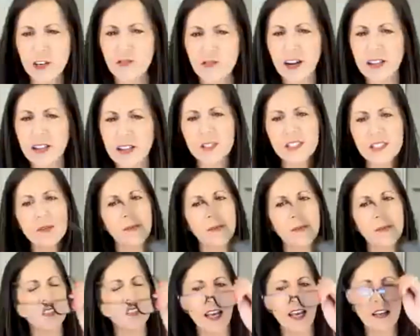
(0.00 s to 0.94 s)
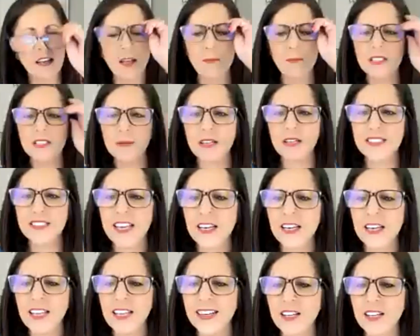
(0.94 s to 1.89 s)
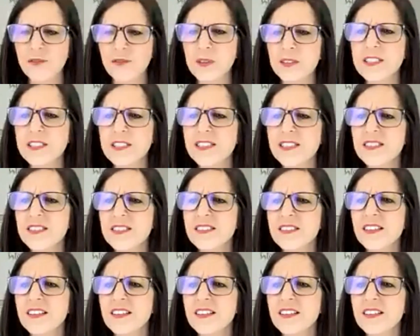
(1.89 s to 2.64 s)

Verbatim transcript: right let me see my satellite let me see my satellite embassies